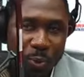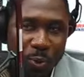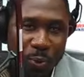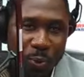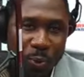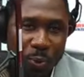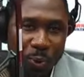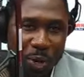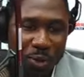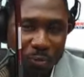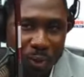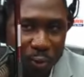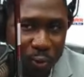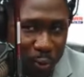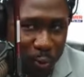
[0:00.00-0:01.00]
what you've
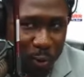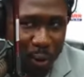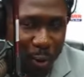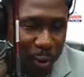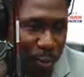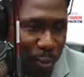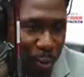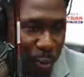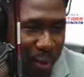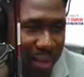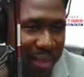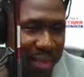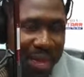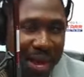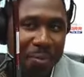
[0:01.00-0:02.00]
been doing also
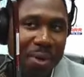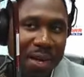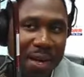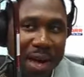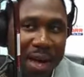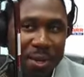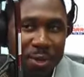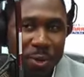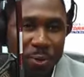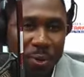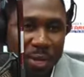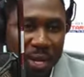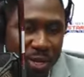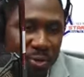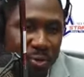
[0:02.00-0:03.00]
in that regard, you know,
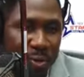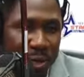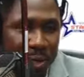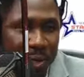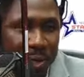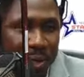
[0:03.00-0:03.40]
in Israel,